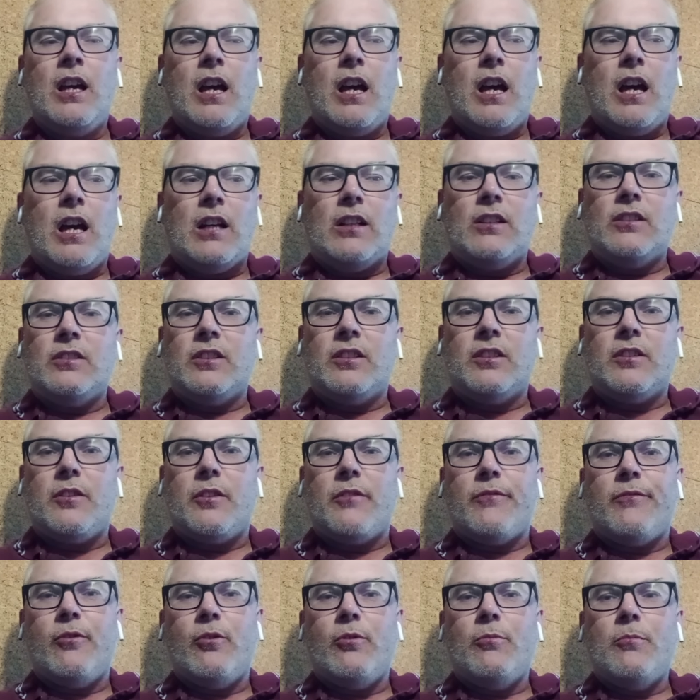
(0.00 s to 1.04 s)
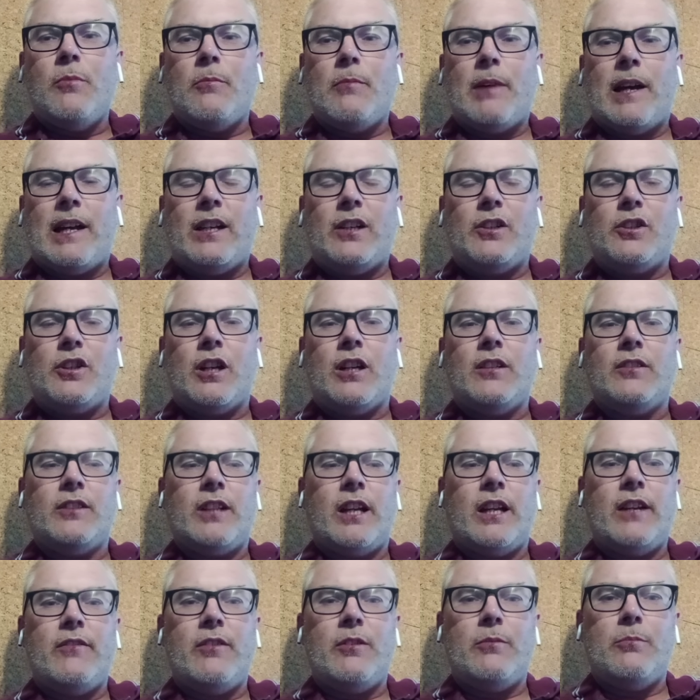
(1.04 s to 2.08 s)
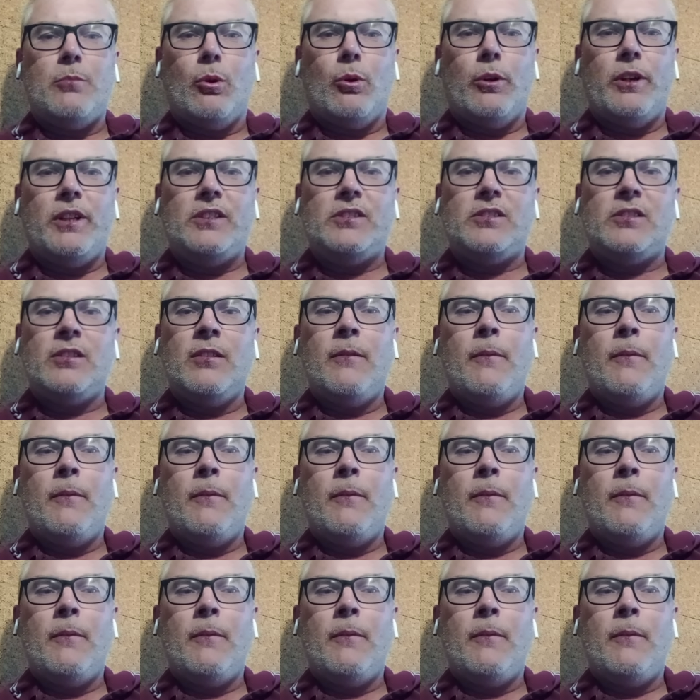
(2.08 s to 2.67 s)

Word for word: under the former manager David Moyes.